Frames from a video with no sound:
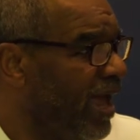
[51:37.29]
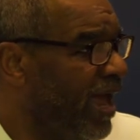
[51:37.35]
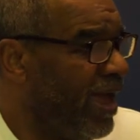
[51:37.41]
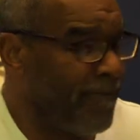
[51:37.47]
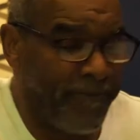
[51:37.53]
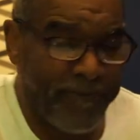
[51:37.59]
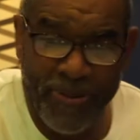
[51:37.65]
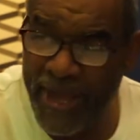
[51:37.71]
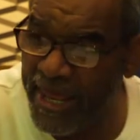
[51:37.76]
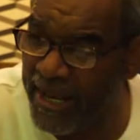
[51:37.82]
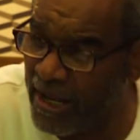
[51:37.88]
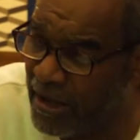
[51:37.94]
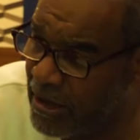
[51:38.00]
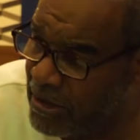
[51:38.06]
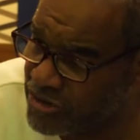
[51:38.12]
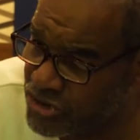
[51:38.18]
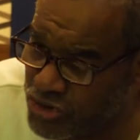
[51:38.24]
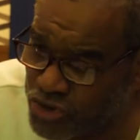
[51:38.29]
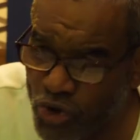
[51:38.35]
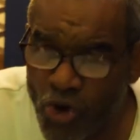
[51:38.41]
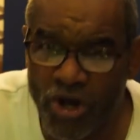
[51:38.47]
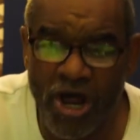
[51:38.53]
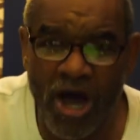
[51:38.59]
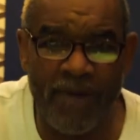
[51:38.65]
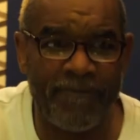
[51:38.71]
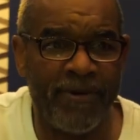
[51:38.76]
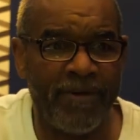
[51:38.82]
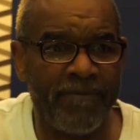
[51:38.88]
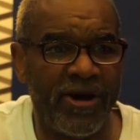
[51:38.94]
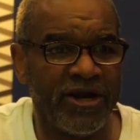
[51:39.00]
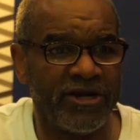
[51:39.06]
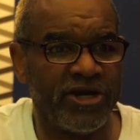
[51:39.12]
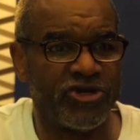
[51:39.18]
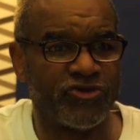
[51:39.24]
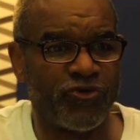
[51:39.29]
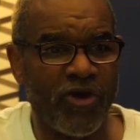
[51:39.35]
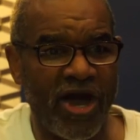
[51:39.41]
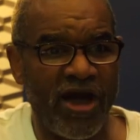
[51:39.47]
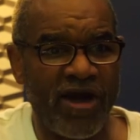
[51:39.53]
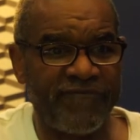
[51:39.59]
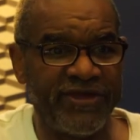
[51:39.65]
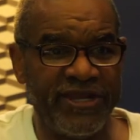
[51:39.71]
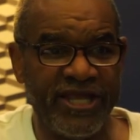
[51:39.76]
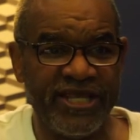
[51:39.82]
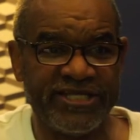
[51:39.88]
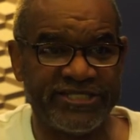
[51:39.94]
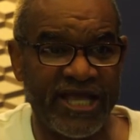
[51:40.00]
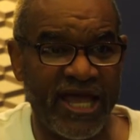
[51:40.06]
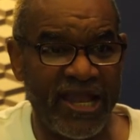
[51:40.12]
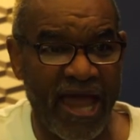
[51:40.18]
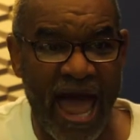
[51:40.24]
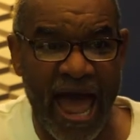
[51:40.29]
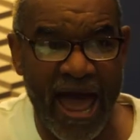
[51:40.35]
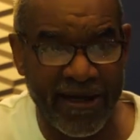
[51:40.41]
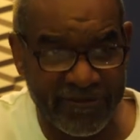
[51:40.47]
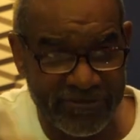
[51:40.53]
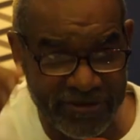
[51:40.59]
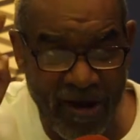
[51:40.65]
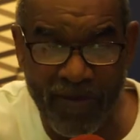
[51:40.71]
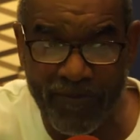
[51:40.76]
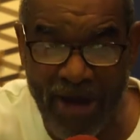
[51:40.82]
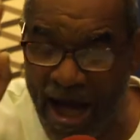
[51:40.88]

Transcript: And Peter stood up among the 12 and he said, I'm,